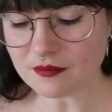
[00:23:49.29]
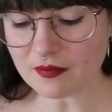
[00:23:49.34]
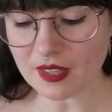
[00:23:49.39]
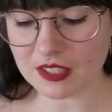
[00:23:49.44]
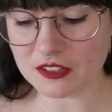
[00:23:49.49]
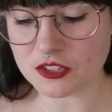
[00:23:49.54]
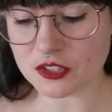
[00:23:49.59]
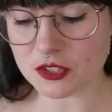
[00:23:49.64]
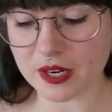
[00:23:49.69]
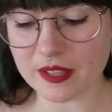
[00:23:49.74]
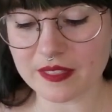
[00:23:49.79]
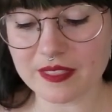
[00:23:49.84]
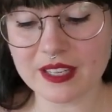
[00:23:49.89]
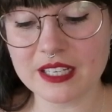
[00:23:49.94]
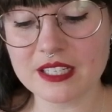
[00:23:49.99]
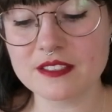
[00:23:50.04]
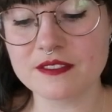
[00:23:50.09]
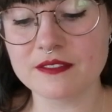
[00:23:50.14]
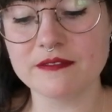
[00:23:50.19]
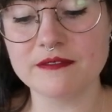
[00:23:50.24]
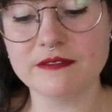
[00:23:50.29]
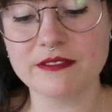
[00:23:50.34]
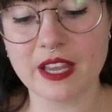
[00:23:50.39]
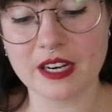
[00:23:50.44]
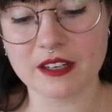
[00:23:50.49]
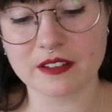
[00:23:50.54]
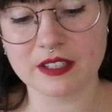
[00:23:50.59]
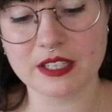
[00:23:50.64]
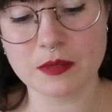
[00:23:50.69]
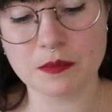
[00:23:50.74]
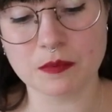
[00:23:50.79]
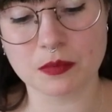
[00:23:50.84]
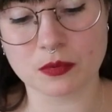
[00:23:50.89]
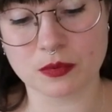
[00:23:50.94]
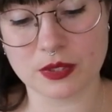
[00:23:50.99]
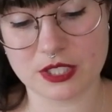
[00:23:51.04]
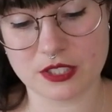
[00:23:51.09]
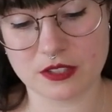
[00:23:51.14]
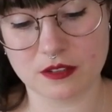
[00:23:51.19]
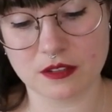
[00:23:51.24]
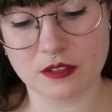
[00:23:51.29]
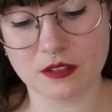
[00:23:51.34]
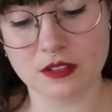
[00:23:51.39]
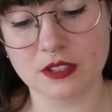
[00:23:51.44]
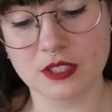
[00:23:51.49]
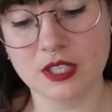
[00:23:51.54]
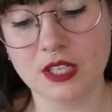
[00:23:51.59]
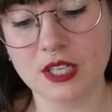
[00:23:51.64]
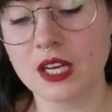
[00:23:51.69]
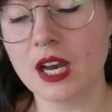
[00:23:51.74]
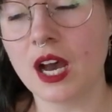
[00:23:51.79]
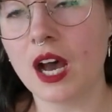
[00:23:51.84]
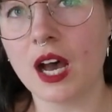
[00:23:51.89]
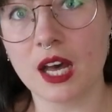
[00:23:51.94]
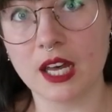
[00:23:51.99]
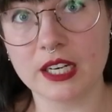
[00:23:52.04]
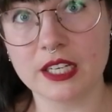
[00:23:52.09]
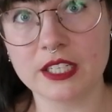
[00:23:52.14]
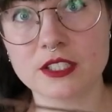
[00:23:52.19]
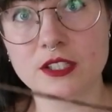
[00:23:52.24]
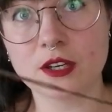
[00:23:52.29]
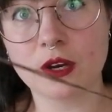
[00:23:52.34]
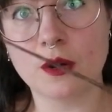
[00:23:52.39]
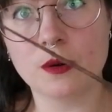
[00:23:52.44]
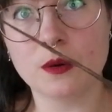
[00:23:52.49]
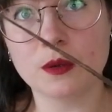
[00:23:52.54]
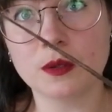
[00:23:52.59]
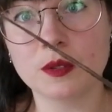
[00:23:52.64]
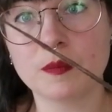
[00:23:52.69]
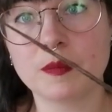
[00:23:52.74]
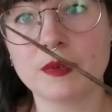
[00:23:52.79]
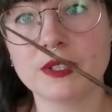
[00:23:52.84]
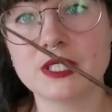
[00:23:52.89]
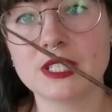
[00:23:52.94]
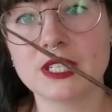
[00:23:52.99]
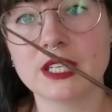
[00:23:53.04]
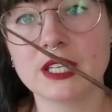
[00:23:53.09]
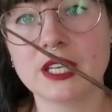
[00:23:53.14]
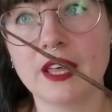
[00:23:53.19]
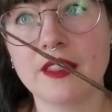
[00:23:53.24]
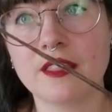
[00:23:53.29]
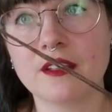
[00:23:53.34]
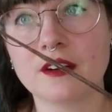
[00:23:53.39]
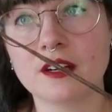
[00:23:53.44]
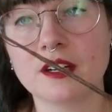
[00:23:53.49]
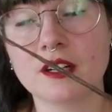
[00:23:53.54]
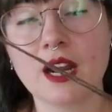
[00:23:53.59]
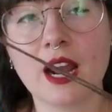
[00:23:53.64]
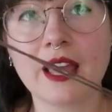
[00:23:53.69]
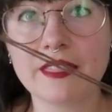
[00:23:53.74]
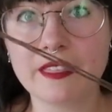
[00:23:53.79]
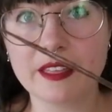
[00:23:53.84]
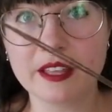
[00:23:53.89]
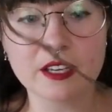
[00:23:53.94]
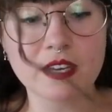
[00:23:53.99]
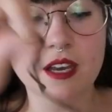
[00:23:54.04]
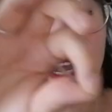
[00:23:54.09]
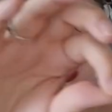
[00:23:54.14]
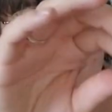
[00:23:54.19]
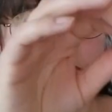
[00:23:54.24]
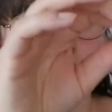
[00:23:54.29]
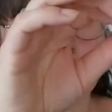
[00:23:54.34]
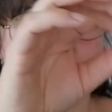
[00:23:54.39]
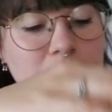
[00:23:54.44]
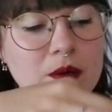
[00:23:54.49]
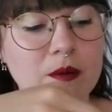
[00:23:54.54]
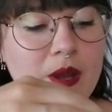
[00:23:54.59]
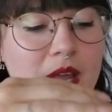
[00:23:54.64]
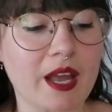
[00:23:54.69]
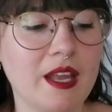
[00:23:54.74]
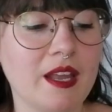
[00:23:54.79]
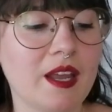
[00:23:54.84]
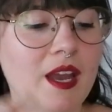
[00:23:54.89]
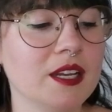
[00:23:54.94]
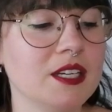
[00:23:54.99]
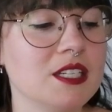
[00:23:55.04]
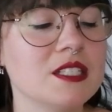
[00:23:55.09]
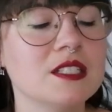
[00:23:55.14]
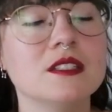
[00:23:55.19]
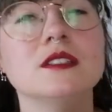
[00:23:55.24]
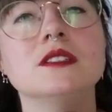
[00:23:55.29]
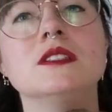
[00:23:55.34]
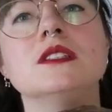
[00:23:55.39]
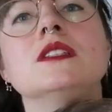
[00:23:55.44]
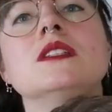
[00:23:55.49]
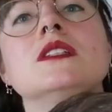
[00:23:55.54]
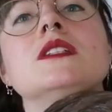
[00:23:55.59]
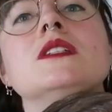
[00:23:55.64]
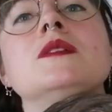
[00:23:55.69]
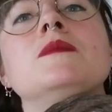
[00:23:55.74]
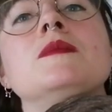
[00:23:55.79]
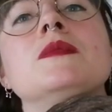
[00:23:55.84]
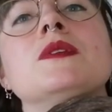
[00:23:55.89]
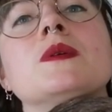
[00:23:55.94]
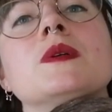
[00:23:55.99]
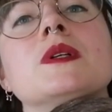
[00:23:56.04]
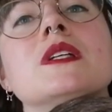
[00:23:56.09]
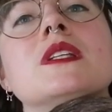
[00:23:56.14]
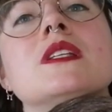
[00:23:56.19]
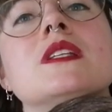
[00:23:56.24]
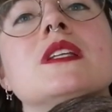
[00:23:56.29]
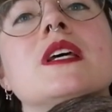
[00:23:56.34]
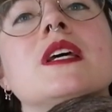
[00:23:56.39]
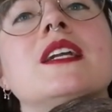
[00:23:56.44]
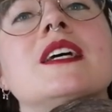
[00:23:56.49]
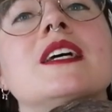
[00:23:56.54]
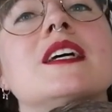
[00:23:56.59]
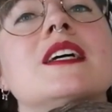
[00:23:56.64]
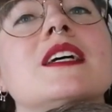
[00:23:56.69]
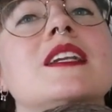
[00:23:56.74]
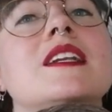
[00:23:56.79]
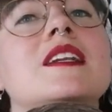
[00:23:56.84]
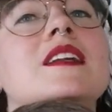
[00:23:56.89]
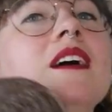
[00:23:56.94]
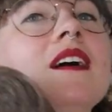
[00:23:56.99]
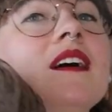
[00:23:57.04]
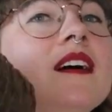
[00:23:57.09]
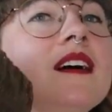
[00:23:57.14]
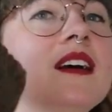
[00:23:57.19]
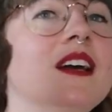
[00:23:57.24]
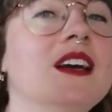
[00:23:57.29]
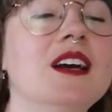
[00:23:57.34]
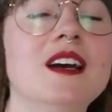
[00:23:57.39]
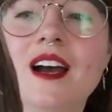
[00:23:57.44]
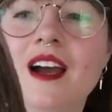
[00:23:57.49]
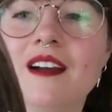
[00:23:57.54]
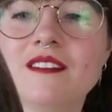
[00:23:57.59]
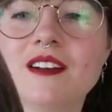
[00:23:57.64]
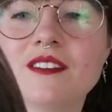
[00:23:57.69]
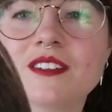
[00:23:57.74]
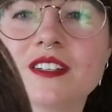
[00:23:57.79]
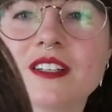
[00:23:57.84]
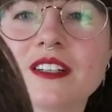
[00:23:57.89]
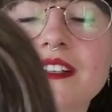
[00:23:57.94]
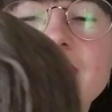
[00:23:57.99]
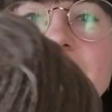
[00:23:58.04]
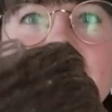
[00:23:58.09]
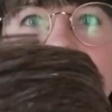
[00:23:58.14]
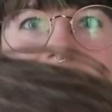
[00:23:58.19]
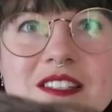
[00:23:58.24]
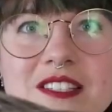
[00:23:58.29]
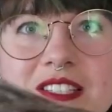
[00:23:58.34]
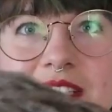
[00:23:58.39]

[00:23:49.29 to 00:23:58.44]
and strength. It is very brittle on its own. But together, I think I will be okay. I just, oh, I'm so excited. Uh, I've never knit a